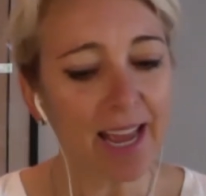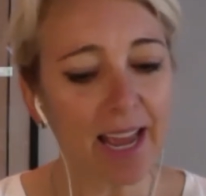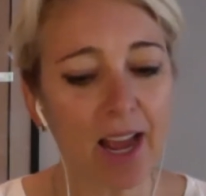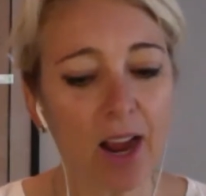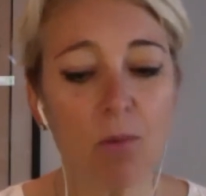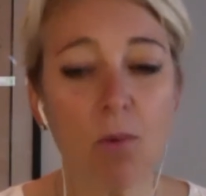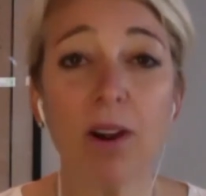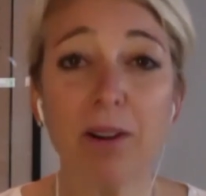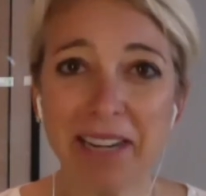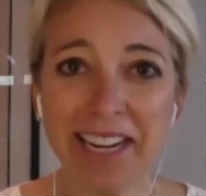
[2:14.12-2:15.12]

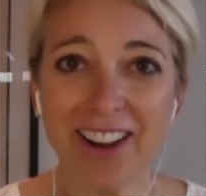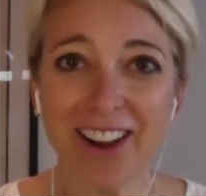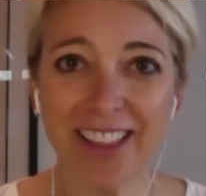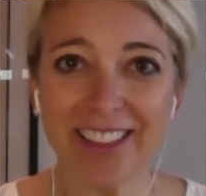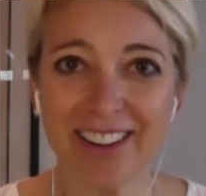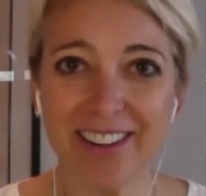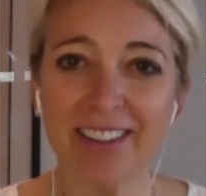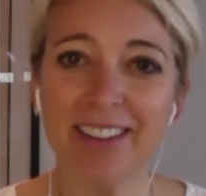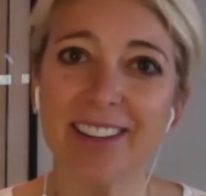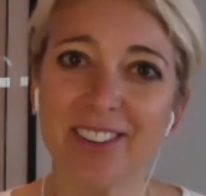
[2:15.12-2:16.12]
award-winning author,
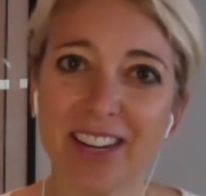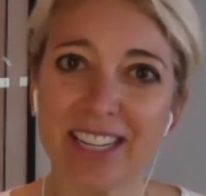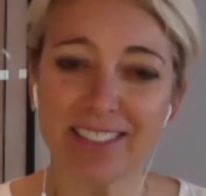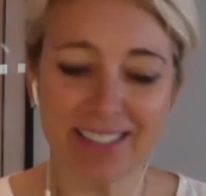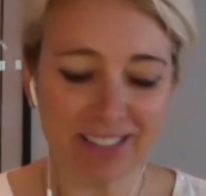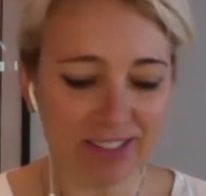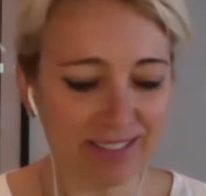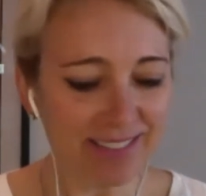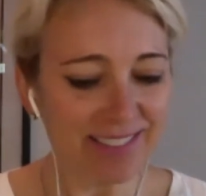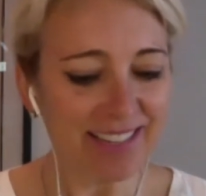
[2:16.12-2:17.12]

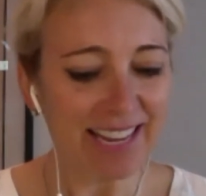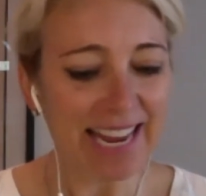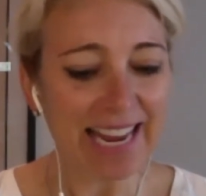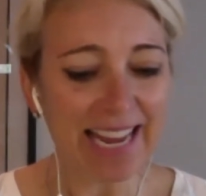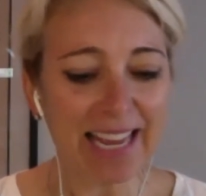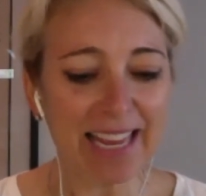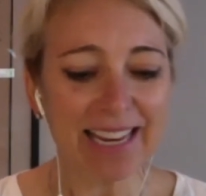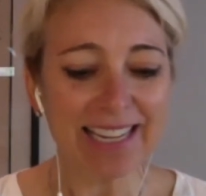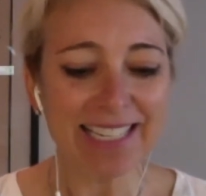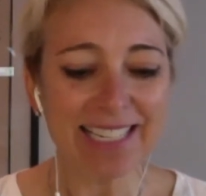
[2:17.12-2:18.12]
congratulations,
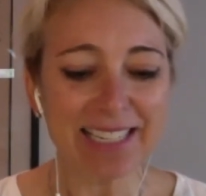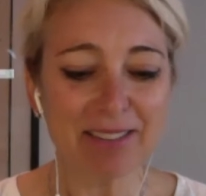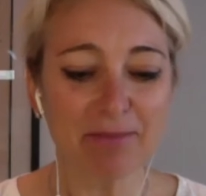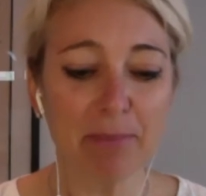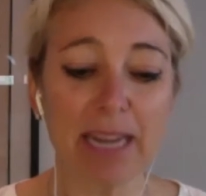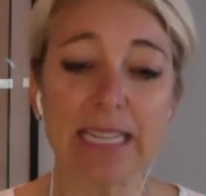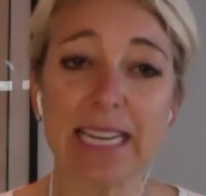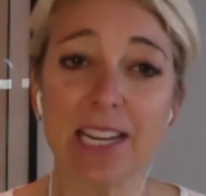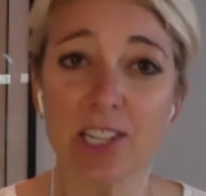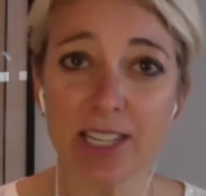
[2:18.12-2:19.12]
and
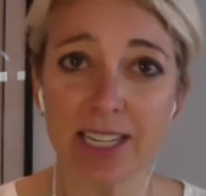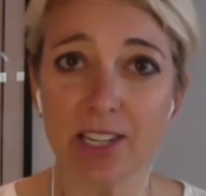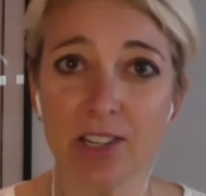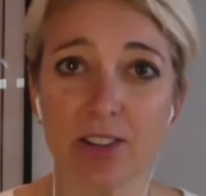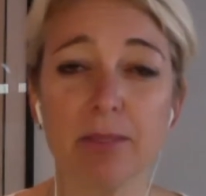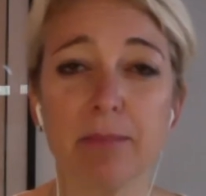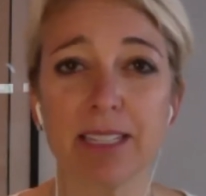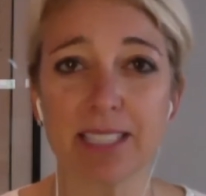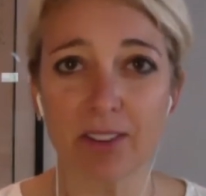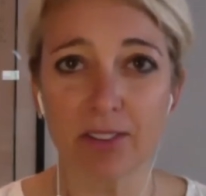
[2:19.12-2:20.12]
meditation teacher,
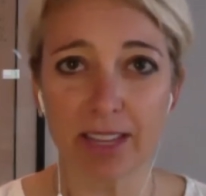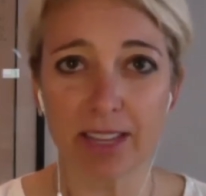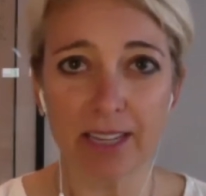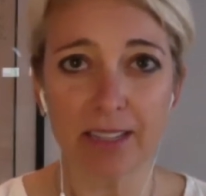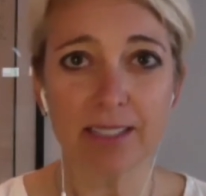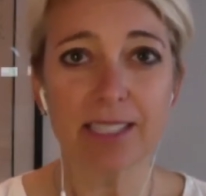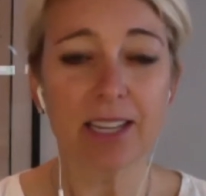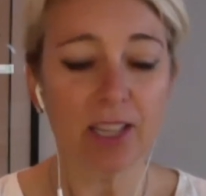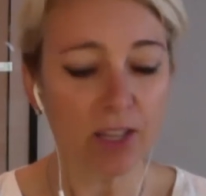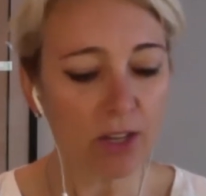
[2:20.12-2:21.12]
amongst other things.
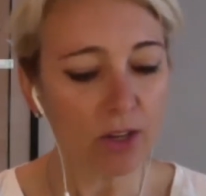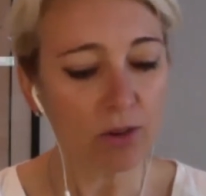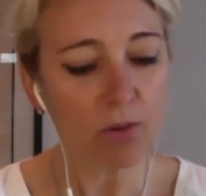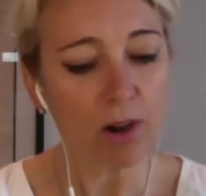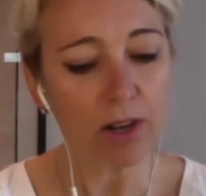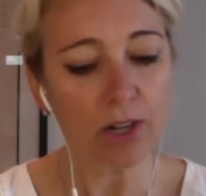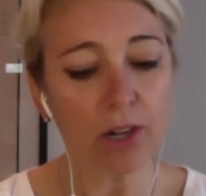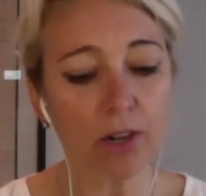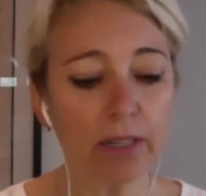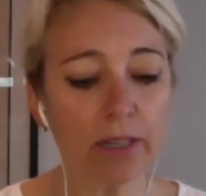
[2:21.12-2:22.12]
You are
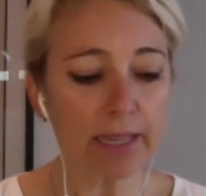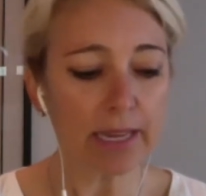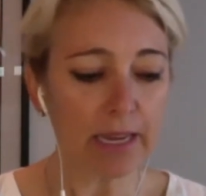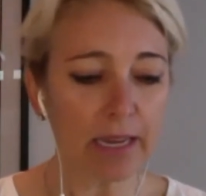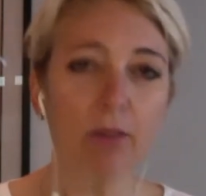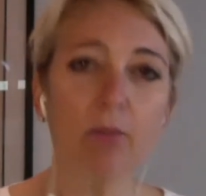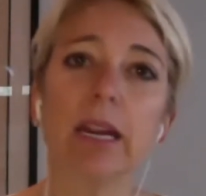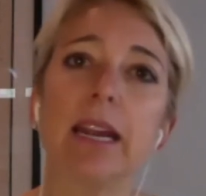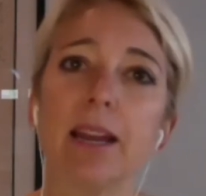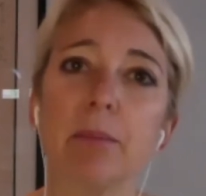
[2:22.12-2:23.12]
currently
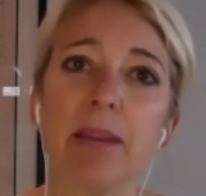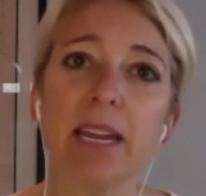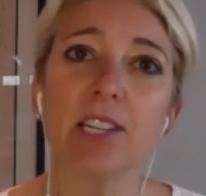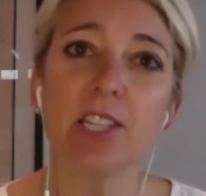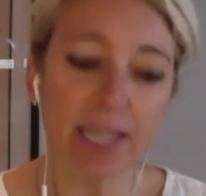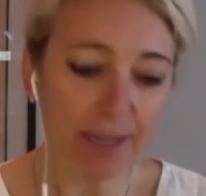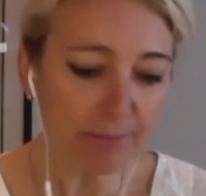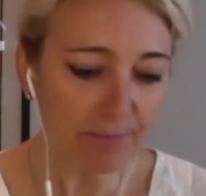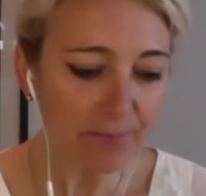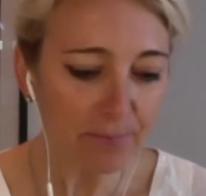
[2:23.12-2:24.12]
working on a PhD
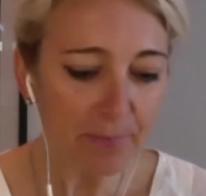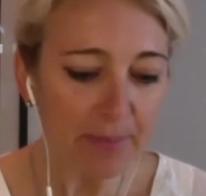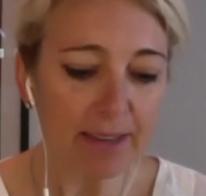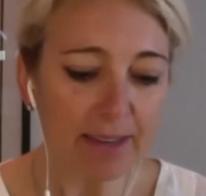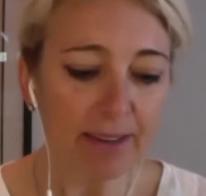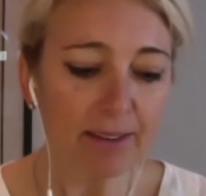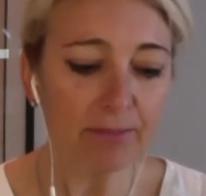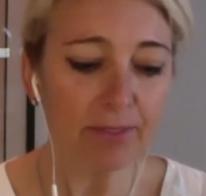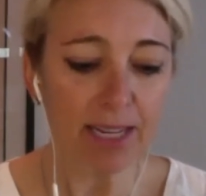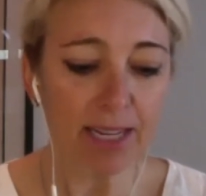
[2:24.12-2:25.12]
in
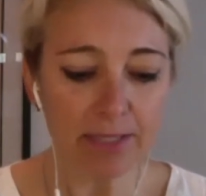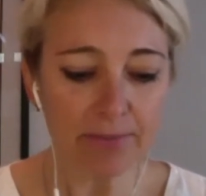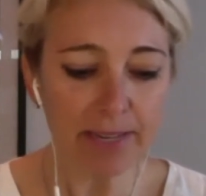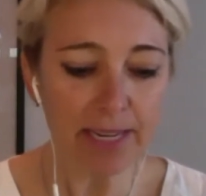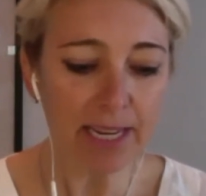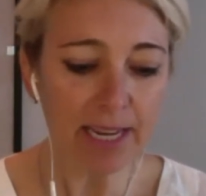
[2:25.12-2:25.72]
philosophy,